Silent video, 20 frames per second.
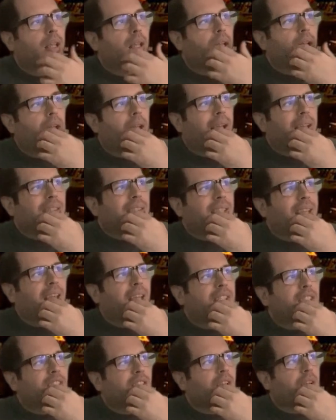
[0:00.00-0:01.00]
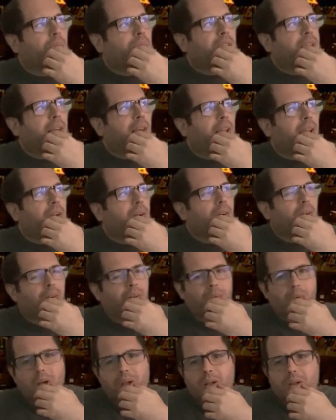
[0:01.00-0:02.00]
And saying something like, oh
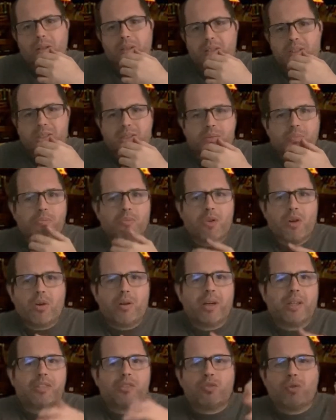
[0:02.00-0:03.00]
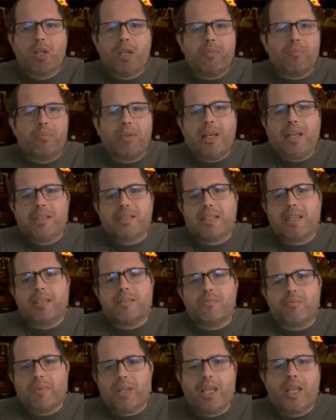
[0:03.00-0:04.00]
well, there's more extreme
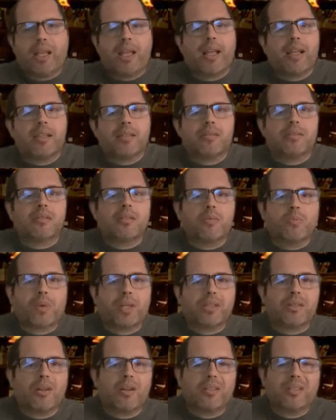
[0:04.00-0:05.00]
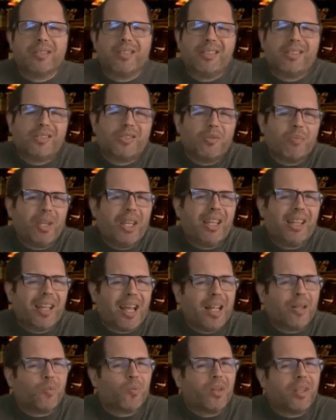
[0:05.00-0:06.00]
militant vegans and whatnot. And to me
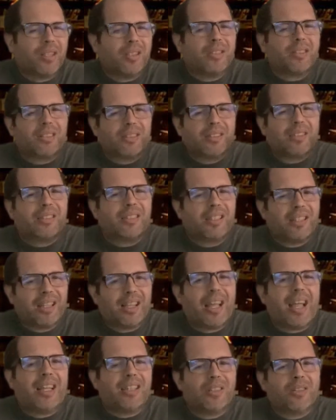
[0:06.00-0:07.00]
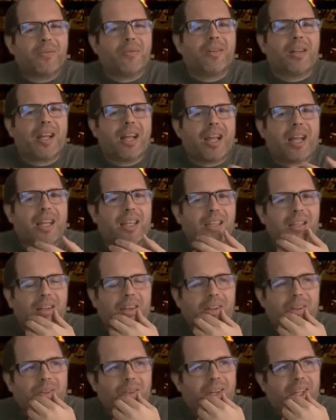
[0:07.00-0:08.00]
that was kind of a,
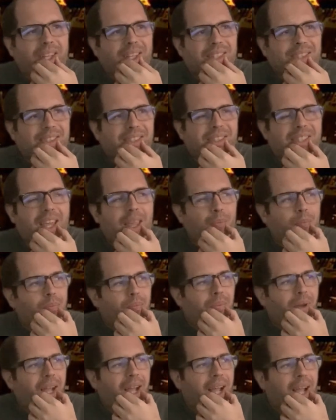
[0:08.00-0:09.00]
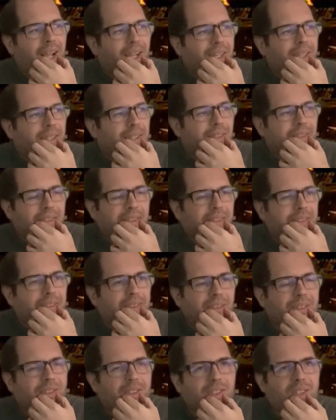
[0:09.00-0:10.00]
like a step back.
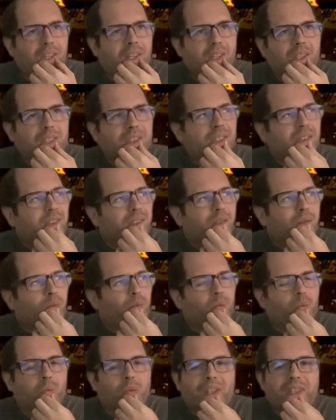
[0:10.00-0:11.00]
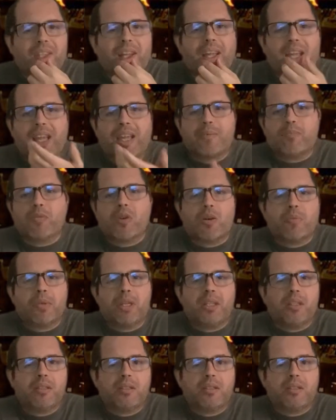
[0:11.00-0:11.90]
It's just, what the heck, Moby?